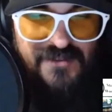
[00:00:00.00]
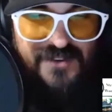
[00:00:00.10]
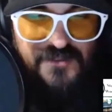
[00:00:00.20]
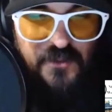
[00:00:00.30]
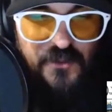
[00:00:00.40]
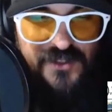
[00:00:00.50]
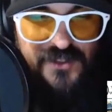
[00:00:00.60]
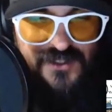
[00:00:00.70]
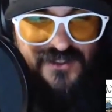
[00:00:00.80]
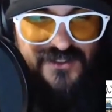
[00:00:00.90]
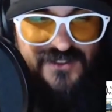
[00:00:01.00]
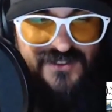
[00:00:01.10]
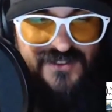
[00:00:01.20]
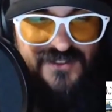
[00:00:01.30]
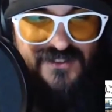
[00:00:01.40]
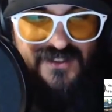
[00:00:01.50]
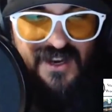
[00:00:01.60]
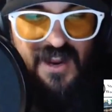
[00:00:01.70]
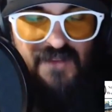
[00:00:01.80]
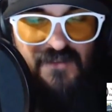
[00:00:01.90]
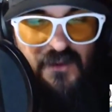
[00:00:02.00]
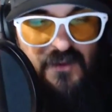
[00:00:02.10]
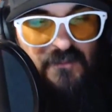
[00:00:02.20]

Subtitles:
scroll saw? But I'll have to.